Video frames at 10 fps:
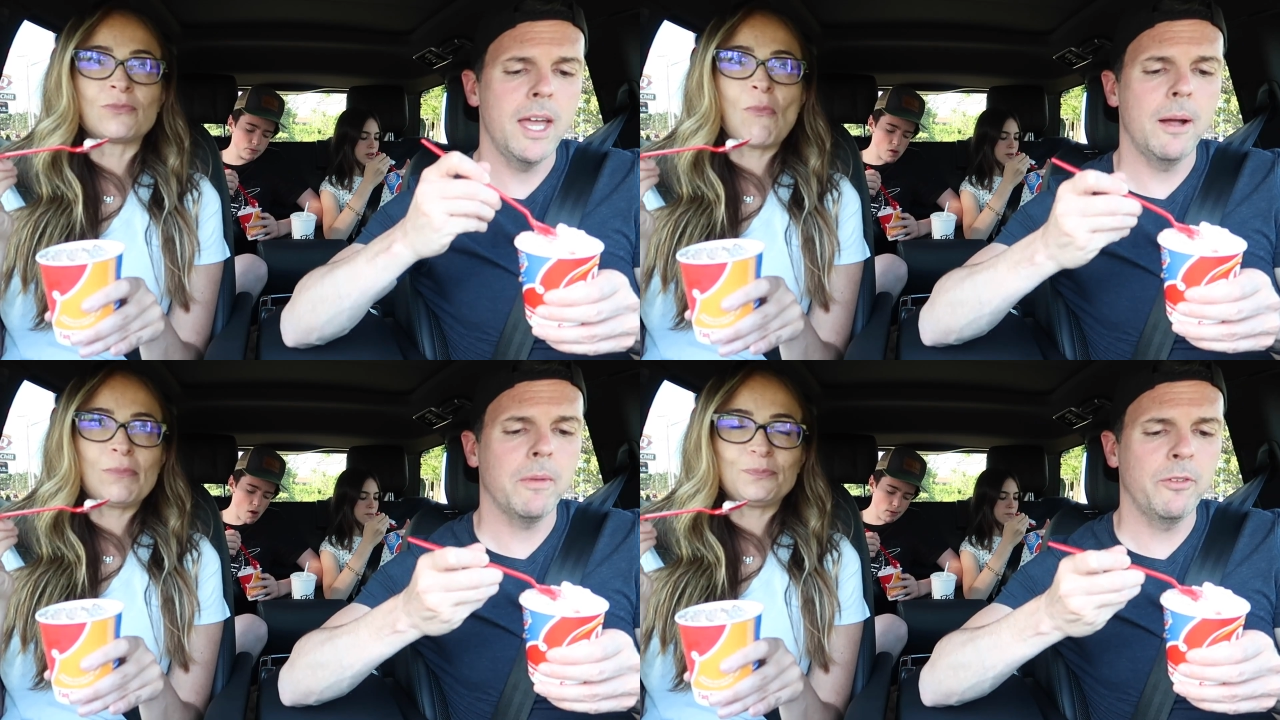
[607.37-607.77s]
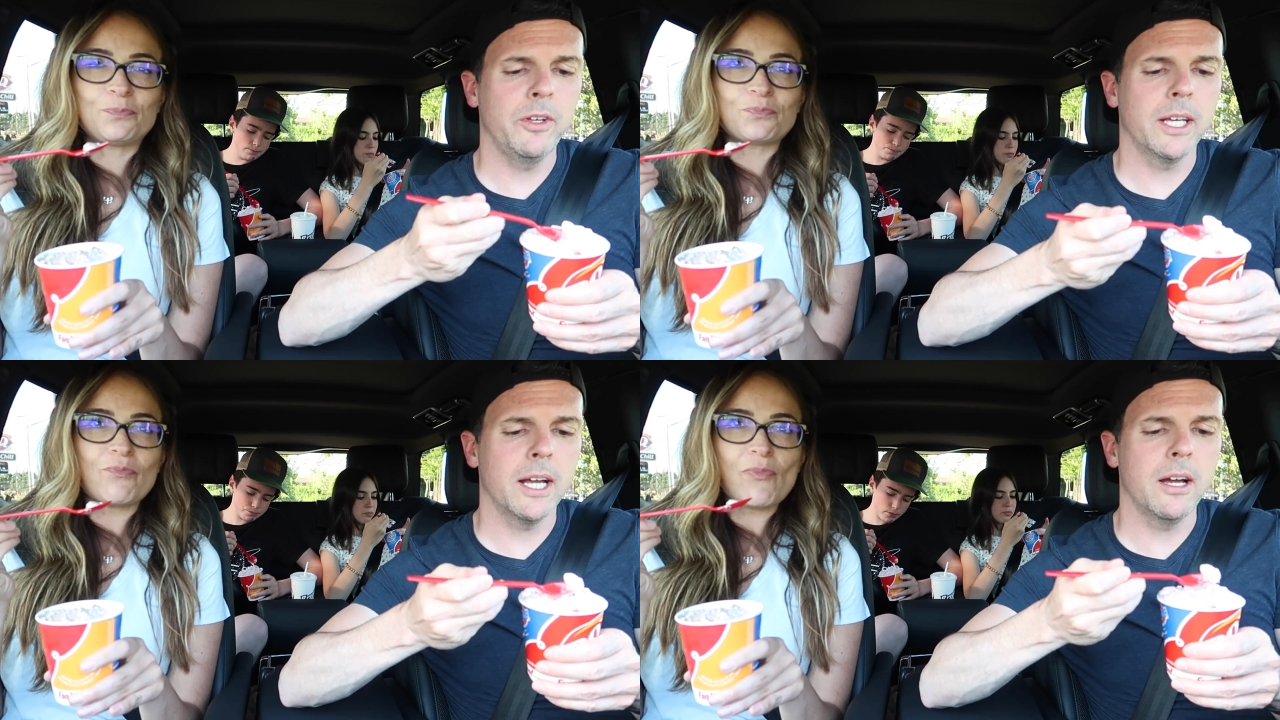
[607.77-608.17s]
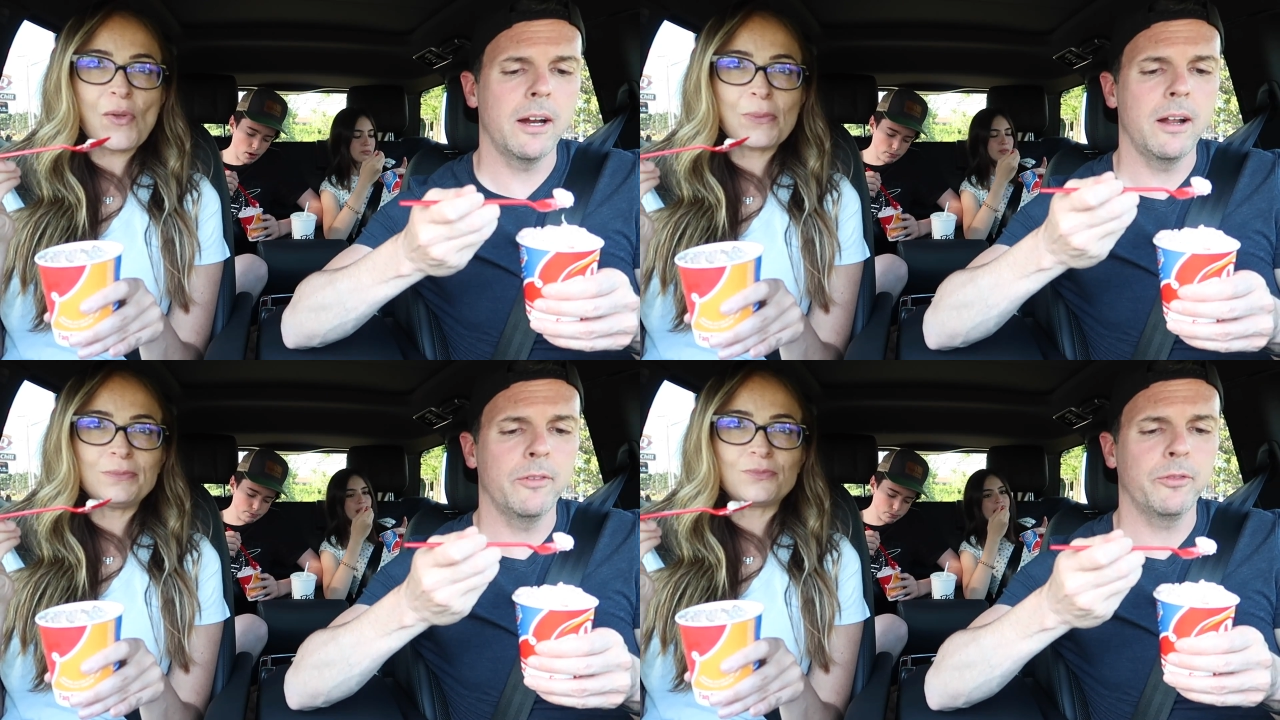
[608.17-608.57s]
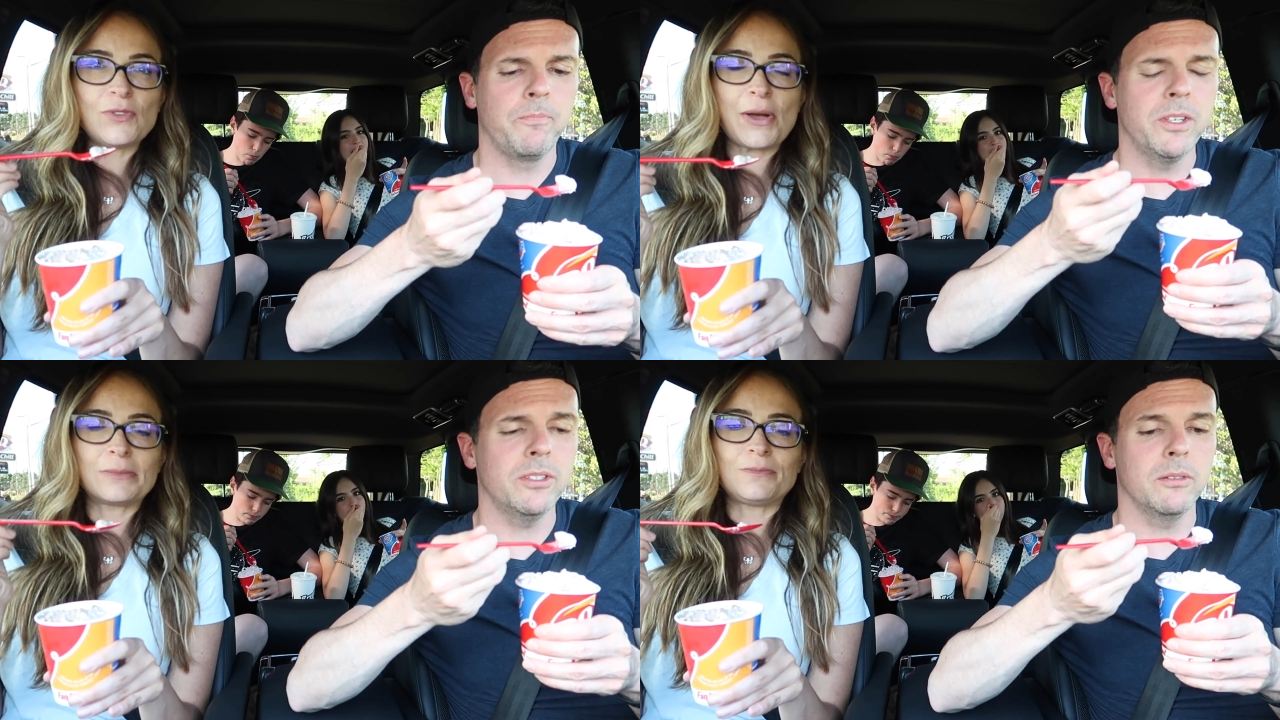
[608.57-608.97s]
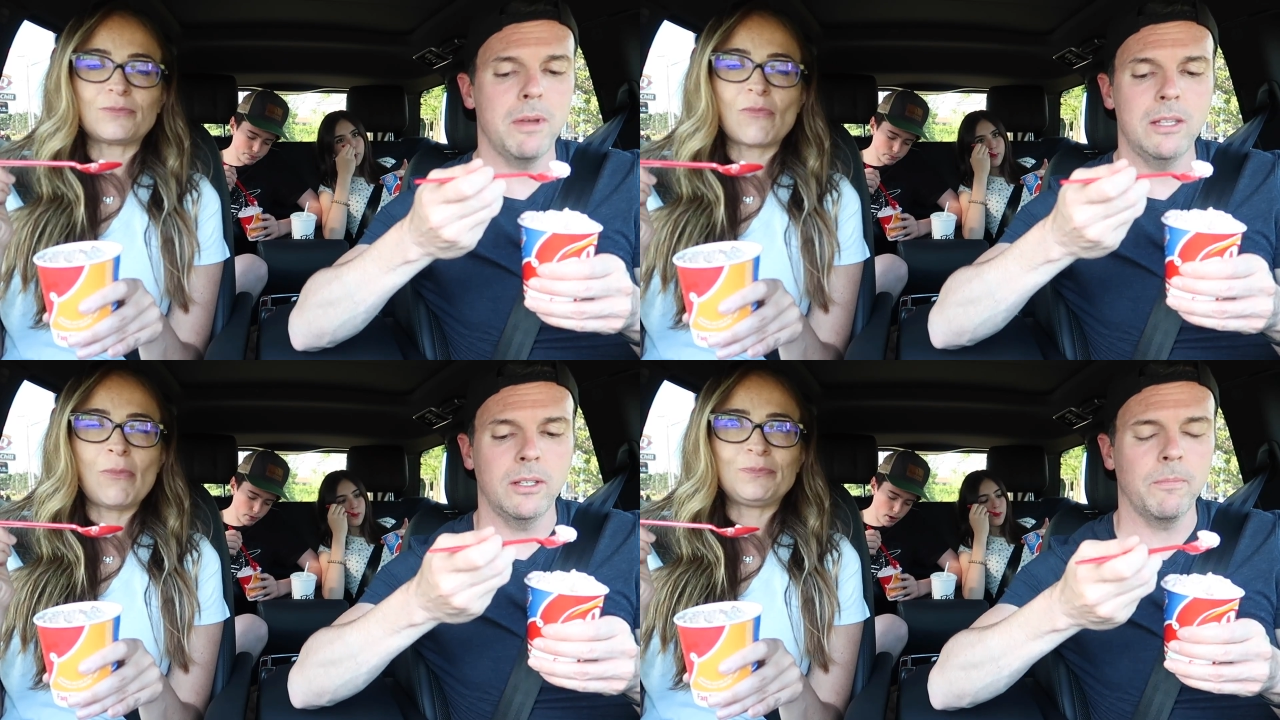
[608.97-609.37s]
Speaker 1: Yeah, I feel like I got enough. Yeah. This is
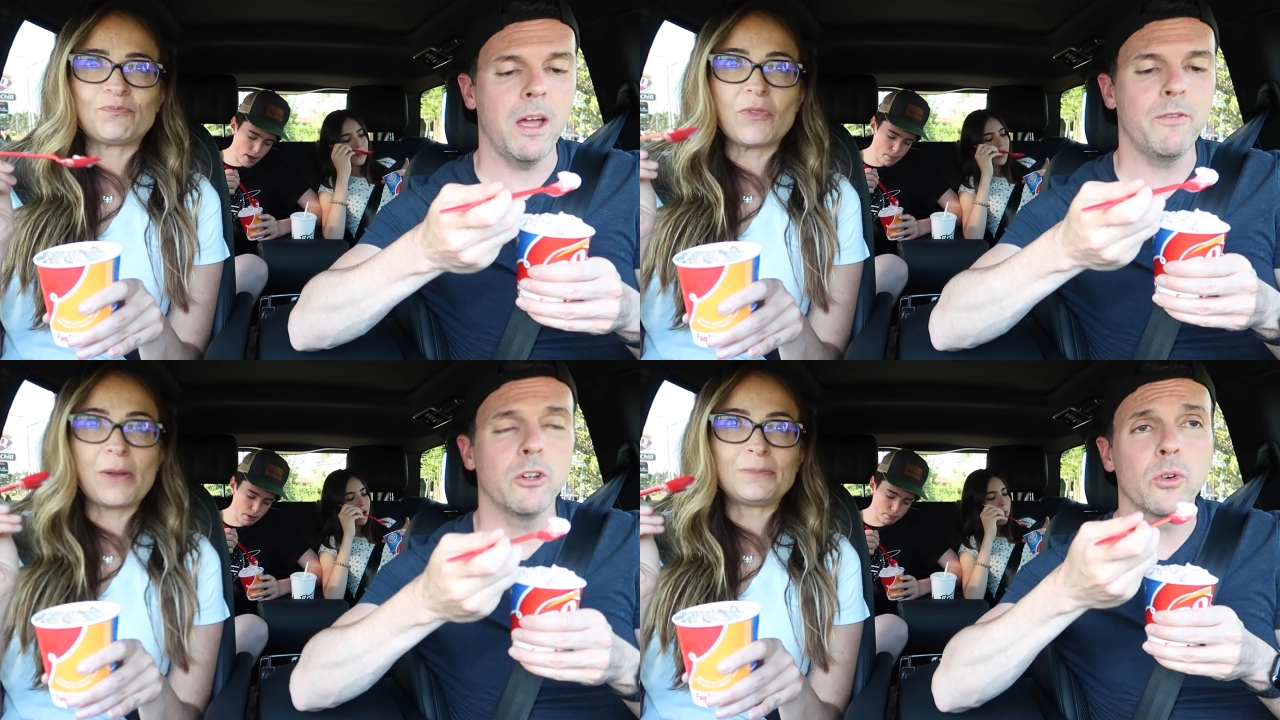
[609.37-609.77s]
amazing. I feel